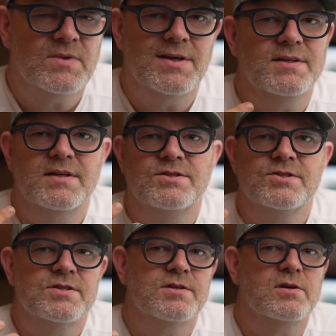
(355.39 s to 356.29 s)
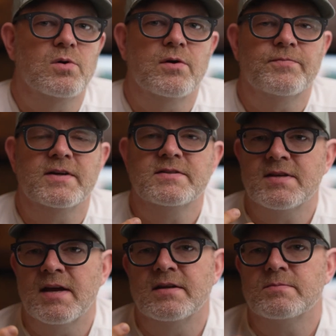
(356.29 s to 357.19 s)
it's just a glorified
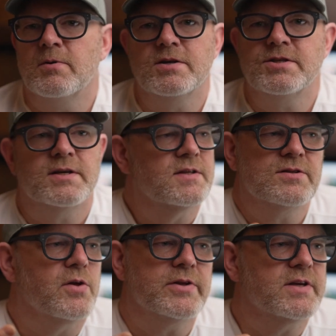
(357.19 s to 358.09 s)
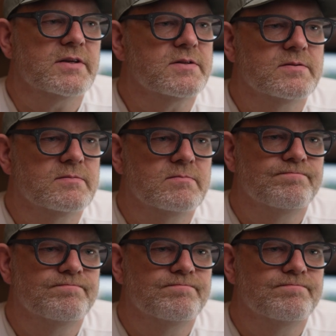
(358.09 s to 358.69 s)
science project. That's all it is.